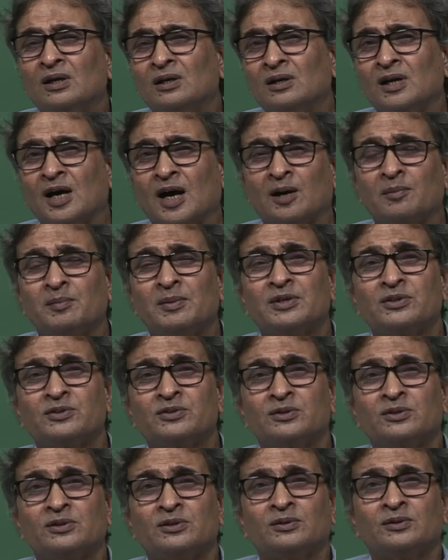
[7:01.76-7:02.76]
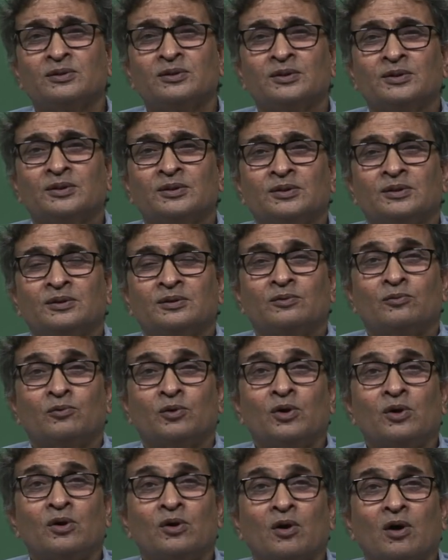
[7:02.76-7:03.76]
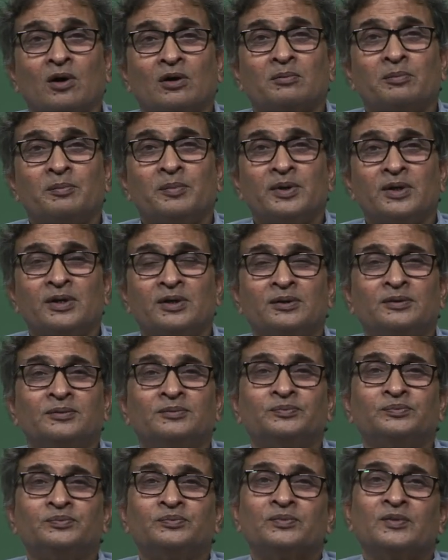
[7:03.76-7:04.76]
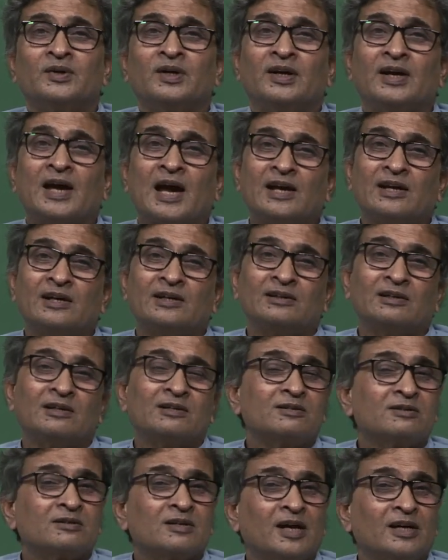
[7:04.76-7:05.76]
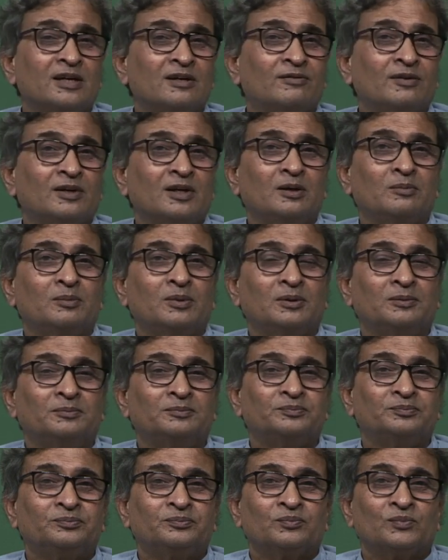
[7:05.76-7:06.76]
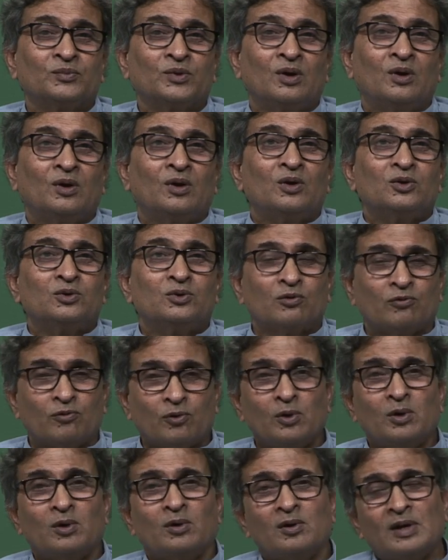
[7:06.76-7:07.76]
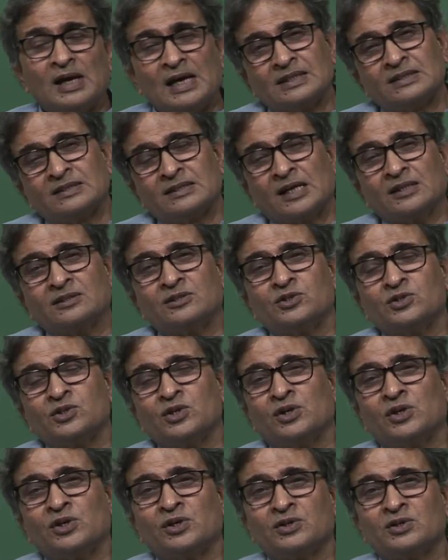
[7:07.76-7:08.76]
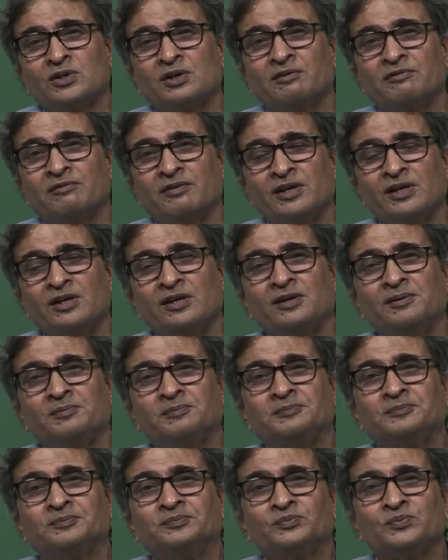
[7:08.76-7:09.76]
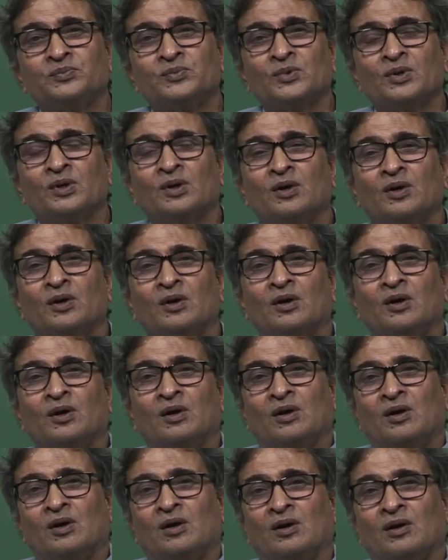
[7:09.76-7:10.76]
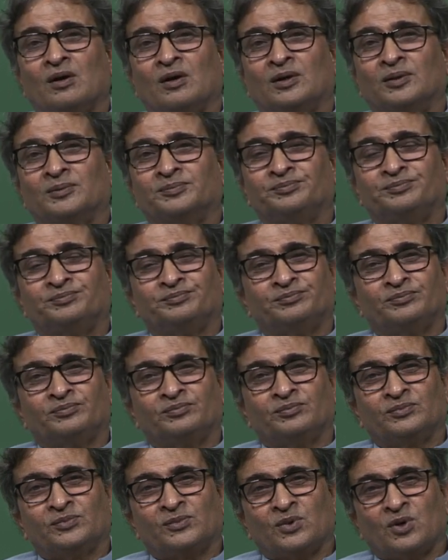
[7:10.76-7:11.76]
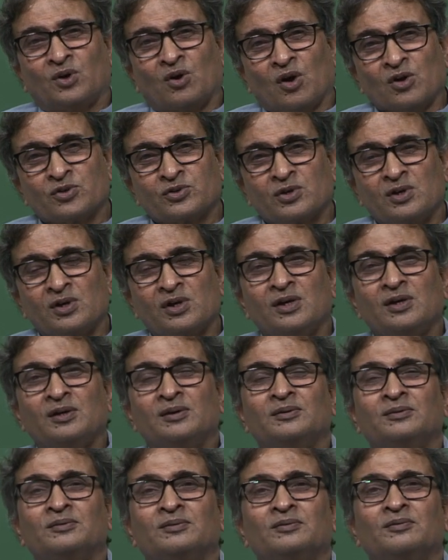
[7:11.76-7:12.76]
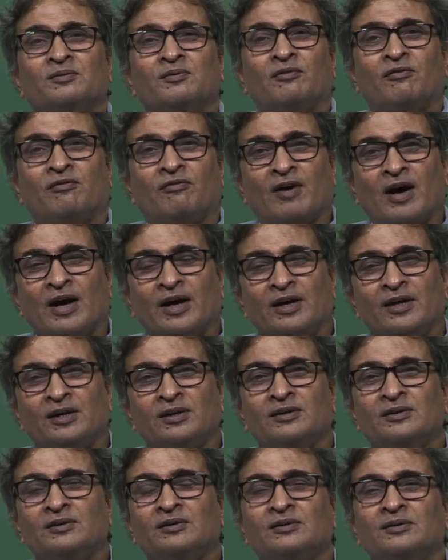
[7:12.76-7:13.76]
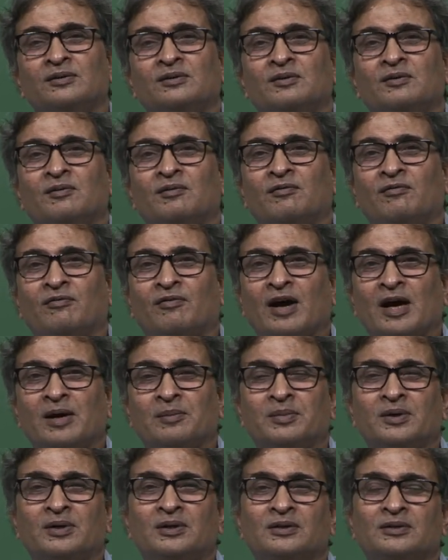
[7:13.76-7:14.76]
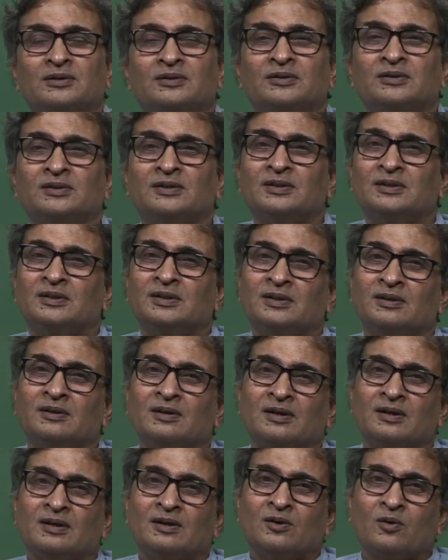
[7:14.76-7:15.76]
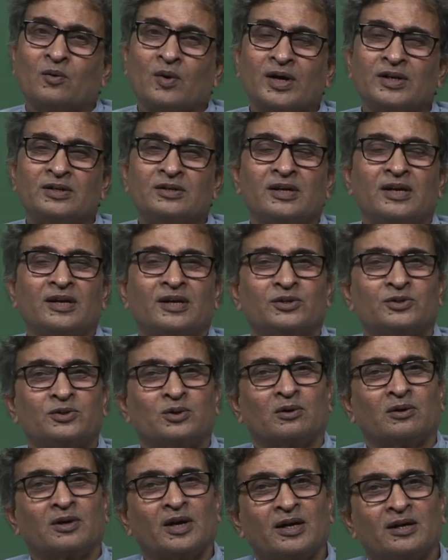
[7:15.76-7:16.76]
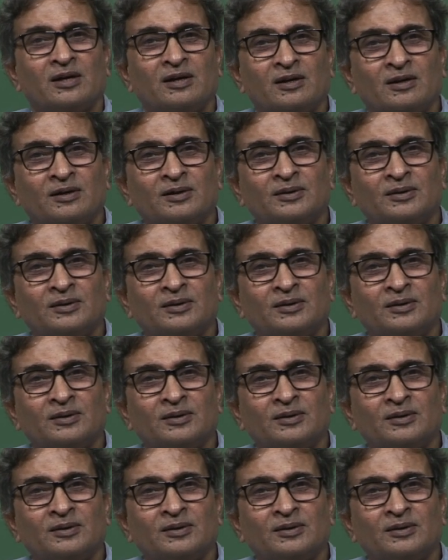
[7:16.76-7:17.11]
garments would not be carrying this kind of a label. So, wool as such is a very uh, costly, fine fibers, quite aristocratic